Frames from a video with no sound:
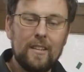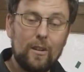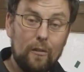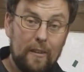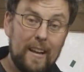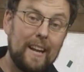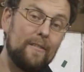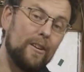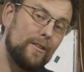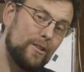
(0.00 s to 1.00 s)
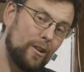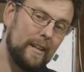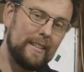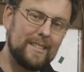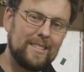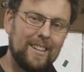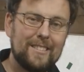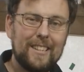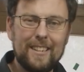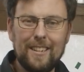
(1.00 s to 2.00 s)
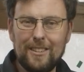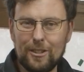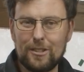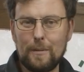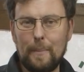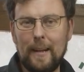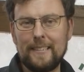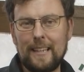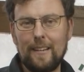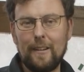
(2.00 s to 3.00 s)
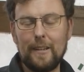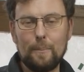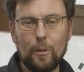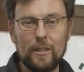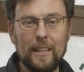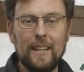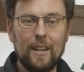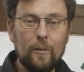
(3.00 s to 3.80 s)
Don't forget, if you're enjoying this content, just to bang that like button.